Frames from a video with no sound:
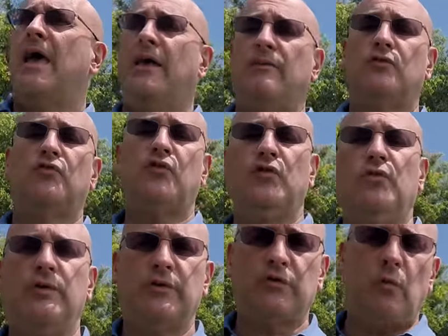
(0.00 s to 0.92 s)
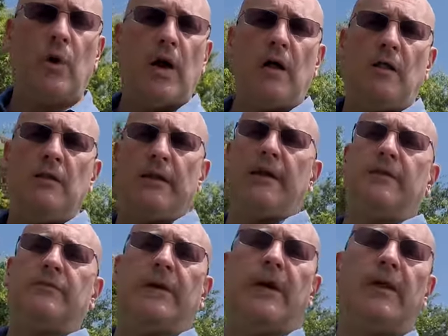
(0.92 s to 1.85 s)
and soon as well
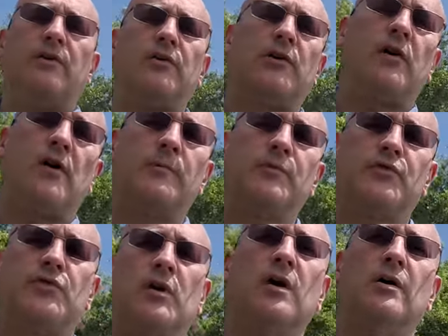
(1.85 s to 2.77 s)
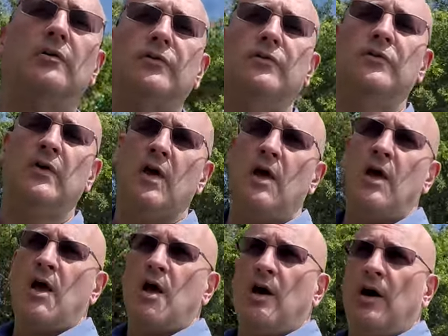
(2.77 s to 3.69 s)
as Edgar Armstrong's
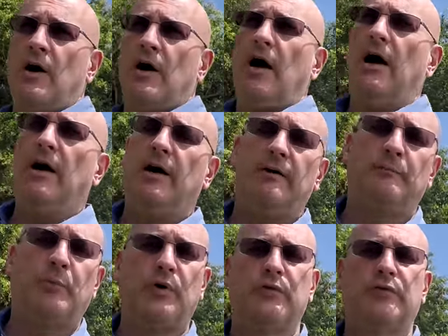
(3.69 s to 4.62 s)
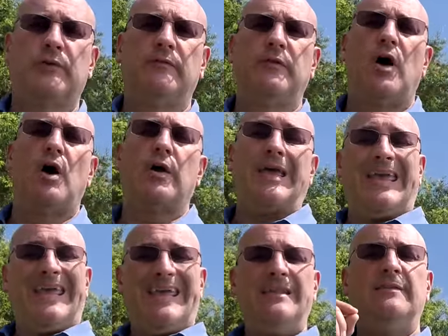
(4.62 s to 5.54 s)
uh, personal vlog
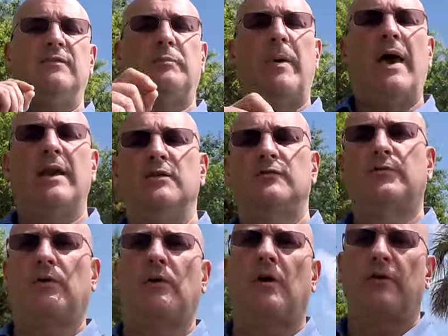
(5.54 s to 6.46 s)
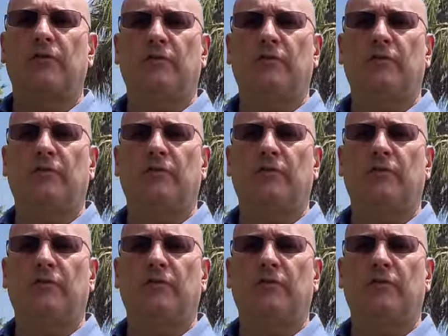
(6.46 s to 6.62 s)
in Spanish for our